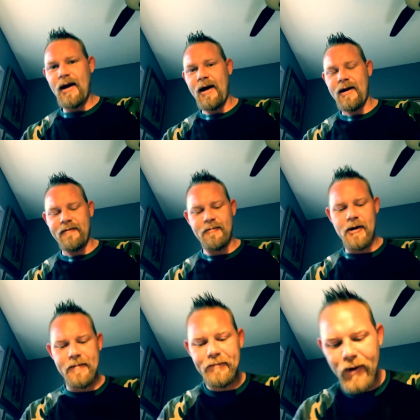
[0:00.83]
Hey
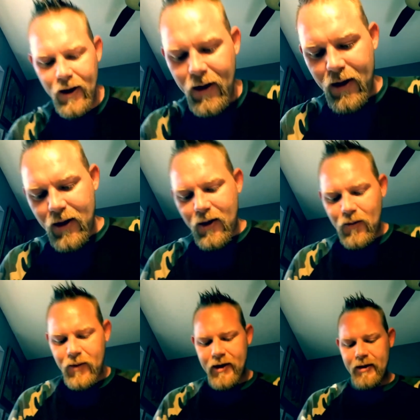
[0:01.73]
everyone,
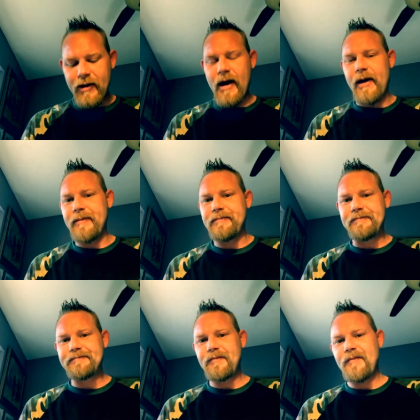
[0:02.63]
we're uh,
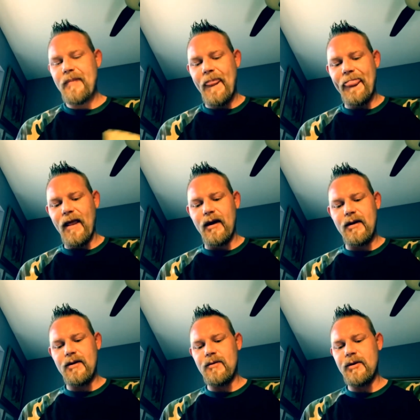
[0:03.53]

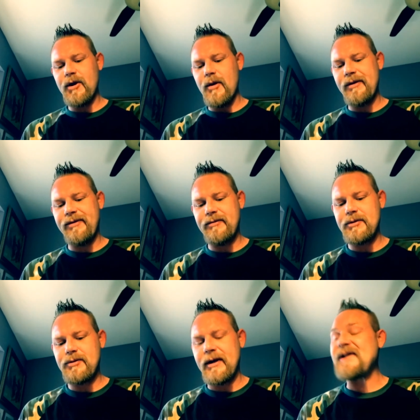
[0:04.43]
we're going
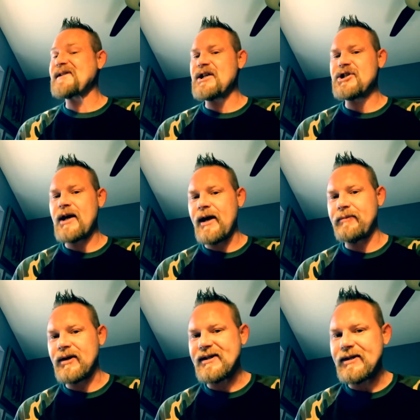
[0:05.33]
through an Ascension
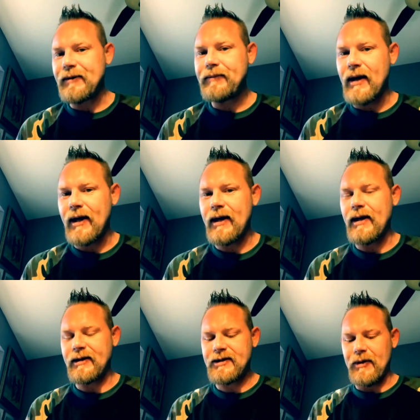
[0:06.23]
Handbook still
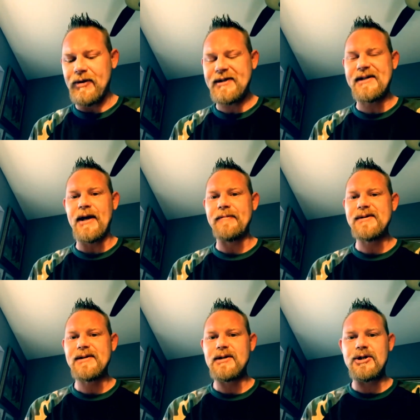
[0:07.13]
by Tony
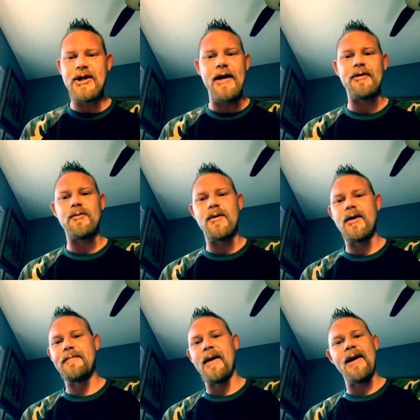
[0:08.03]
Stubbs, channeled
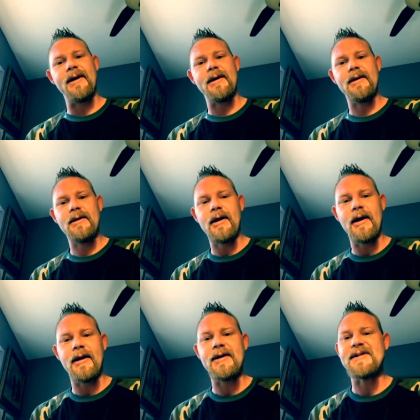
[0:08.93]
work by
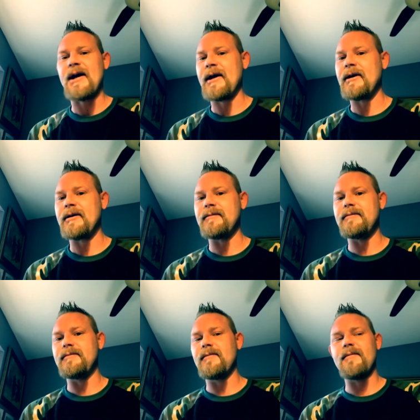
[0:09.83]
his higher
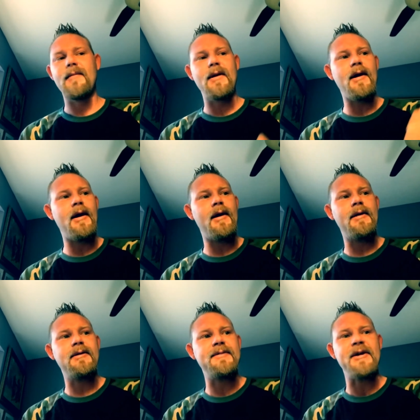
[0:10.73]

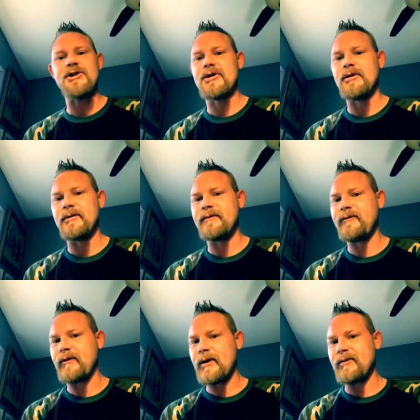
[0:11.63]
dimensional
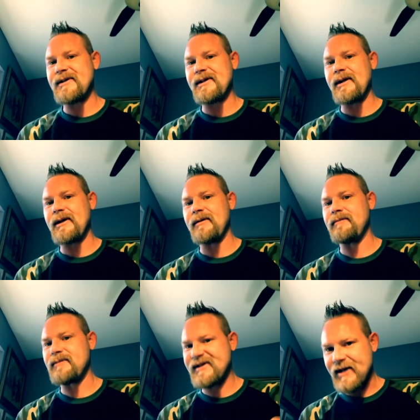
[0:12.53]
frequency
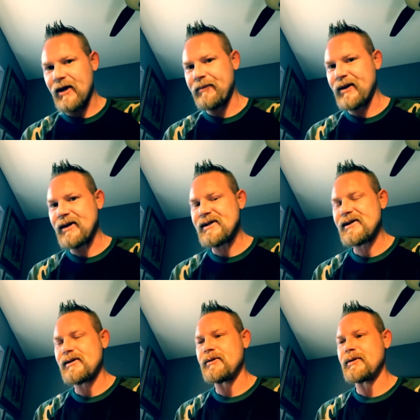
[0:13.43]

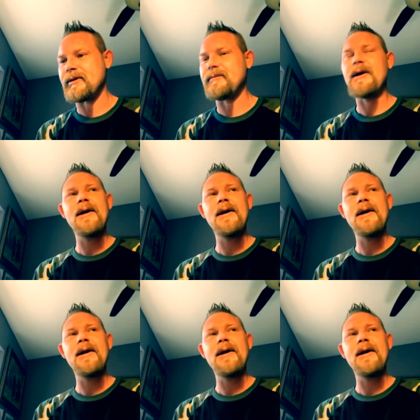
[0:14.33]
Serapis, or